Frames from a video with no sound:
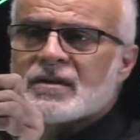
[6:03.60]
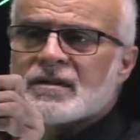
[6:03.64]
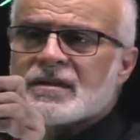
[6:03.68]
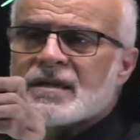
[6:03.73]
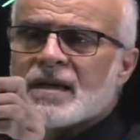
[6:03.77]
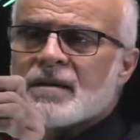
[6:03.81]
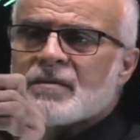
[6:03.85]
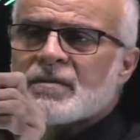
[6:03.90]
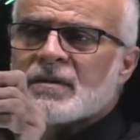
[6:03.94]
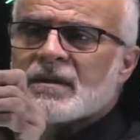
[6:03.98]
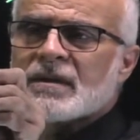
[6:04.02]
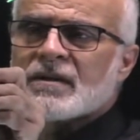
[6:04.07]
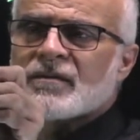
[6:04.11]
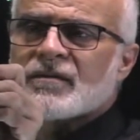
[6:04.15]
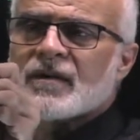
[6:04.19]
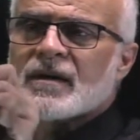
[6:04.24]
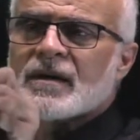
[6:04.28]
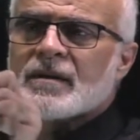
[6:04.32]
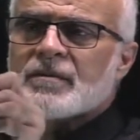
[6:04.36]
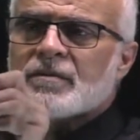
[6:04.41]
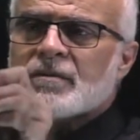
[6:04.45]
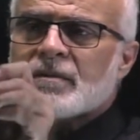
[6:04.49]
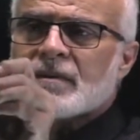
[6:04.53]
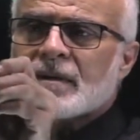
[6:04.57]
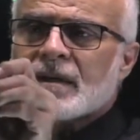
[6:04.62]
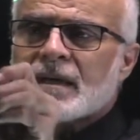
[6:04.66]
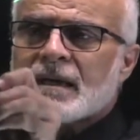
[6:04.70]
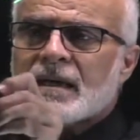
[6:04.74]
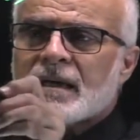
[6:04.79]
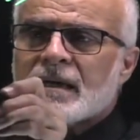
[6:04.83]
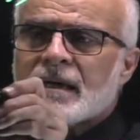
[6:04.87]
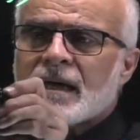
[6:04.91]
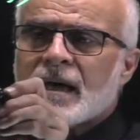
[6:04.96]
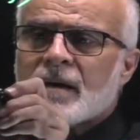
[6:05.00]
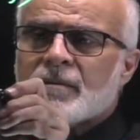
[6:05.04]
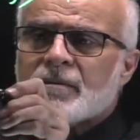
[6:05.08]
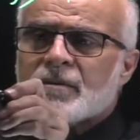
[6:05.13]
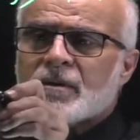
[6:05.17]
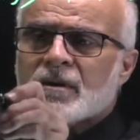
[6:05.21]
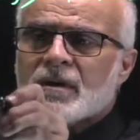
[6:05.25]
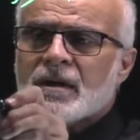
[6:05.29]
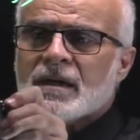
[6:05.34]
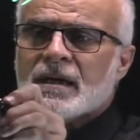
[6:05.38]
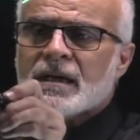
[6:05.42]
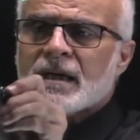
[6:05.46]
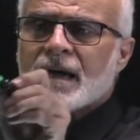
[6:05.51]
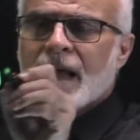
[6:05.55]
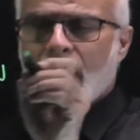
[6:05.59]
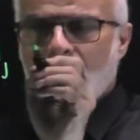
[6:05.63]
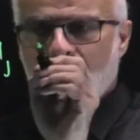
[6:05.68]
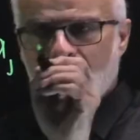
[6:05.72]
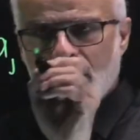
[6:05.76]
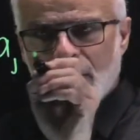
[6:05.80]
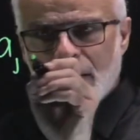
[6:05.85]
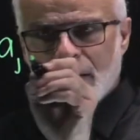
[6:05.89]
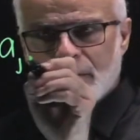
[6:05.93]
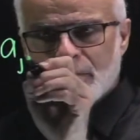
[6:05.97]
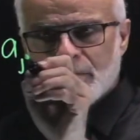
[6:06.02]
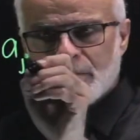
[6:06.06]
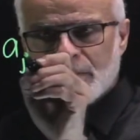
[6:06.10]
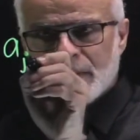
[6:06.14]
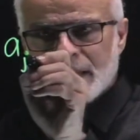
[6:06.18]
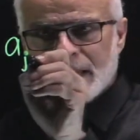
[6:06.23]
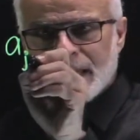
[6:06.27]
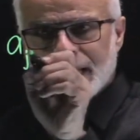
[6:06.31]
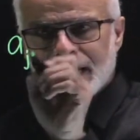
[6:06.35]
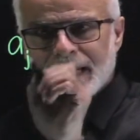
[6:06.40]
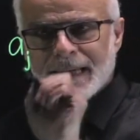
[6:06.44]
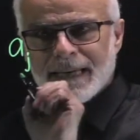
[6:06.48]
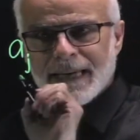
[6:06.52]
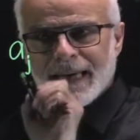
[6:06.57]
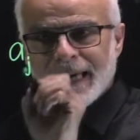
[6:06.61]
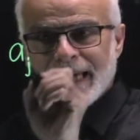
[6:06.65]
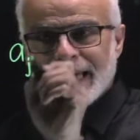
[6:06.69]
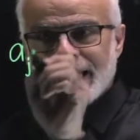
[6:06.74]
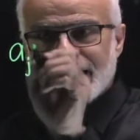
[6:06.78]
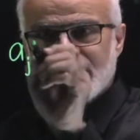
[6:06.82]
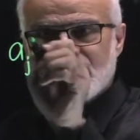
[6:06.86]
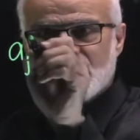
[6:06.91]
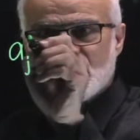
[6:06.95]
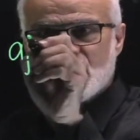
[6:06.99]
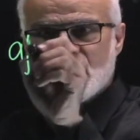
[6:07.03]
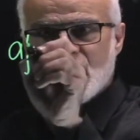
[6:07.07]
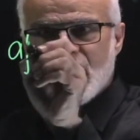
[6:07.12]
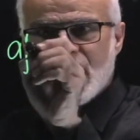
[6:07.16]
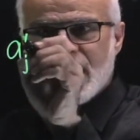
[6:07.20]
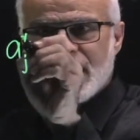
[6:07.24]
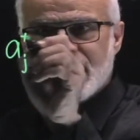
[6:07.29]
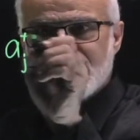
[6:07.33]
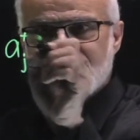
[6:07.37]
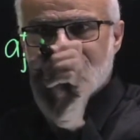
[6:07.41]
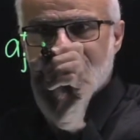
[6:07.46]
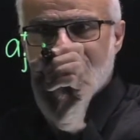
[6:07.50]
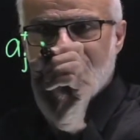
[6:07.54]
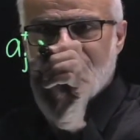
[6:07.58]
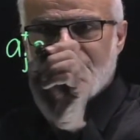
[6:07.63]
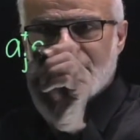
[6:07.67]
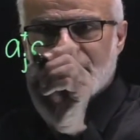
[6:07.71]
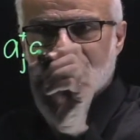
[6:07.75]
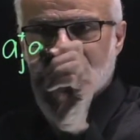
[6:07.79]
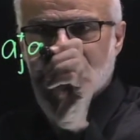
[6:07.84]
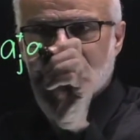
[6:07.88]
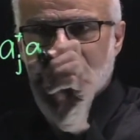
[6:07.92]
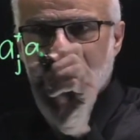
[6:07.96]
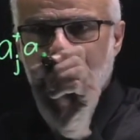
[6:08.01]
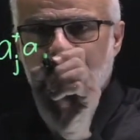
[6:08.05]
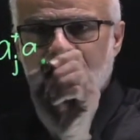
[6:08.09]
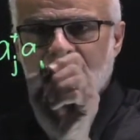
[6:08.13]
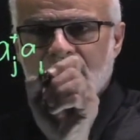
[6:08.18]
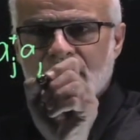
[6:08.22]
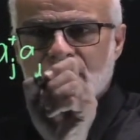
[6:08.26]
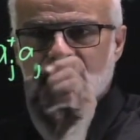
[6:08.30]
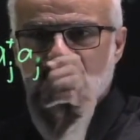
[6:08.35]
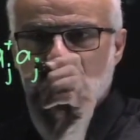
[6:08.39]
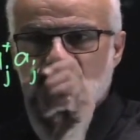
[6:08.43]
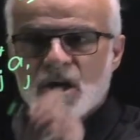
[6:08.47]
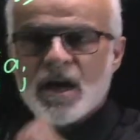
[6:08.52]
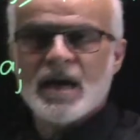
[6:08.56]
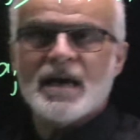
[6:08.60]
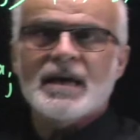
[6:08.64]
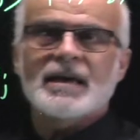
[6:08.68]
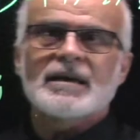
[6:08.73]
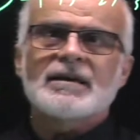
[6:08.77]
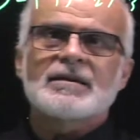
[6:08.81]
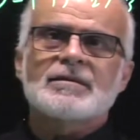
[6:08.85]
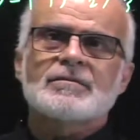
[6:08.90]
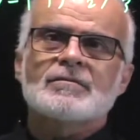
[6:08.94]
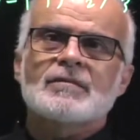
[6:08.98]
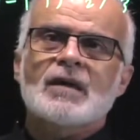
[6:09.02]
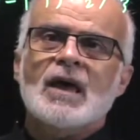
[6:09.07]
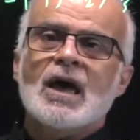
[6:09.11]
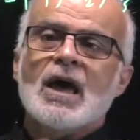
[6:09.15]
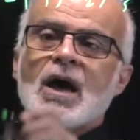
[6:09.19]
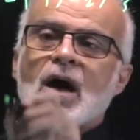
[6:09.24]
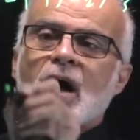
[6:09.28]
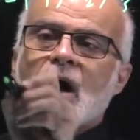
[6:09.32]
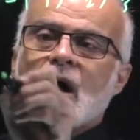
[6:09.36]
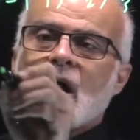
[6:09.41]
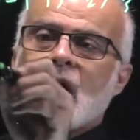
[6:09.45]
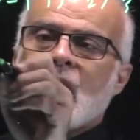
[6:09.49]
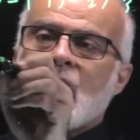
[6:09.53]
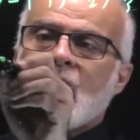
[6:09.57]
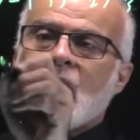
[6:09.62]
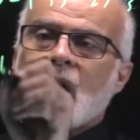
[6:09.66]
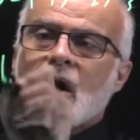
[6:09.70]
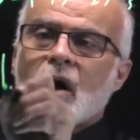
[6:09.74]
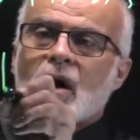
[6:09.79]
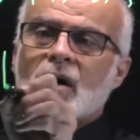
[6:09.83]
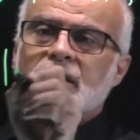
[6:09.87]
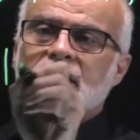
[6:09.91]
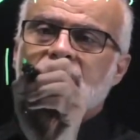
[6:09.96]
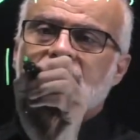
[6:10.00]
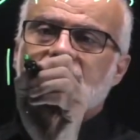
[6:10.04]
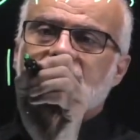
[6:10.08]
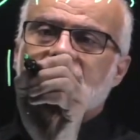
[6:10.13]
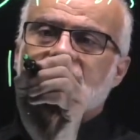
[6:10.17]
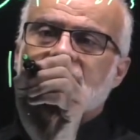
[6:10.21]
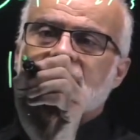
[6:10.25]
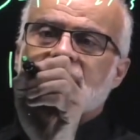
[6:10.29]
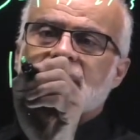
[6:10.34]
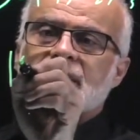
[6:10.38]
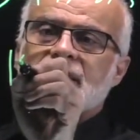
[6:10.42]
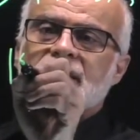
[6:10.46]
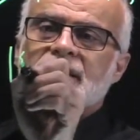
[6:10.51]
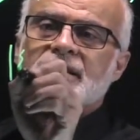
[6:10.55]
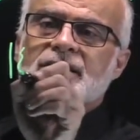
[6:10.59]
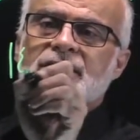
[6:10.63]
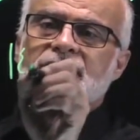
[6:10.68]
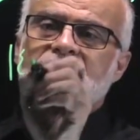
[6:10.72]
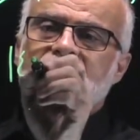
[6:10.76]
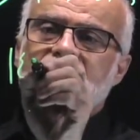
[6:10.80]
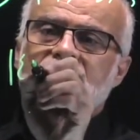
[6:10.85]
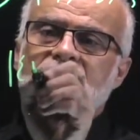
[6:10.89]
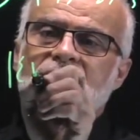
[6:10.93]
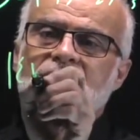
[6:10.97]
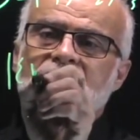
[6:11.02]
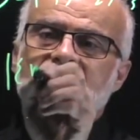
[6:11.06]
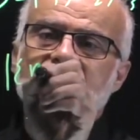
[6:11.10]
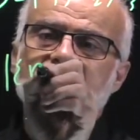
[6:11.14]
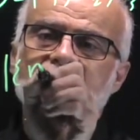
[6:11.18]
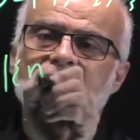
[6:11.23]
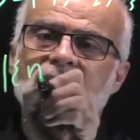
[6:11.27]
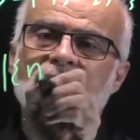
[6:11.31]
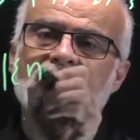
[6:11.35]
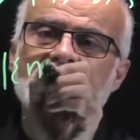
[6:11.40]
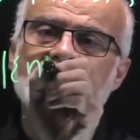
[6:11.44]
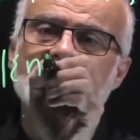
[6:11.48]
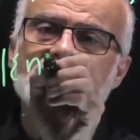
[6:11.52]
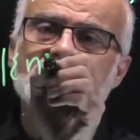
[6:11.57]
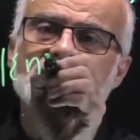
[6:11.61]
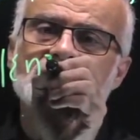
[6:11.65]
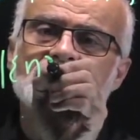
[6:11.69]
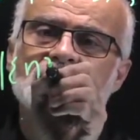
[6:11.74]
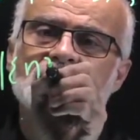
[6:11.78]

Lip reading: example, if I apply a J dagger, a J on this state,